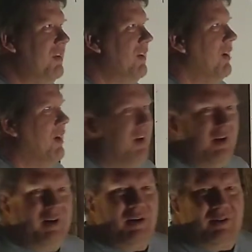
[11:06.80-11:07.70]
than
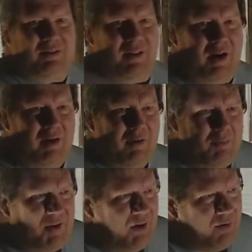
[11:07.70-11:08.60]

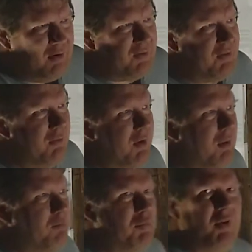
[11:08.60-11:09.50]
Arab terrorists that
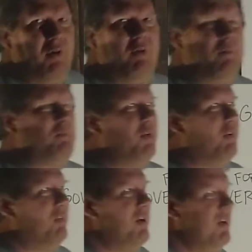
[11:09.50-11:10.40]
want to blow up
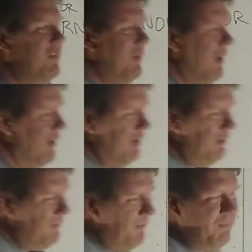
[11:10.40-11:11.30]
buildings? Are
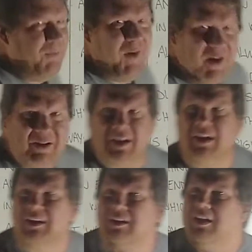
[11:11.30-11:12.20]
you
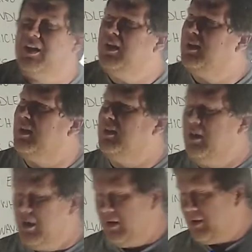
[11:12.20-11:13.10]
fucking kidding?
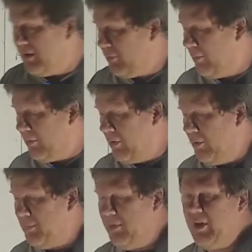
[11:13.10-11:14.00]
That's what we're
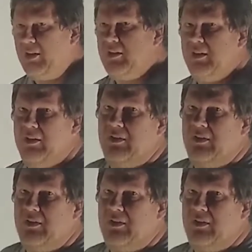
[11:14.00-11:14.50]
hoping, that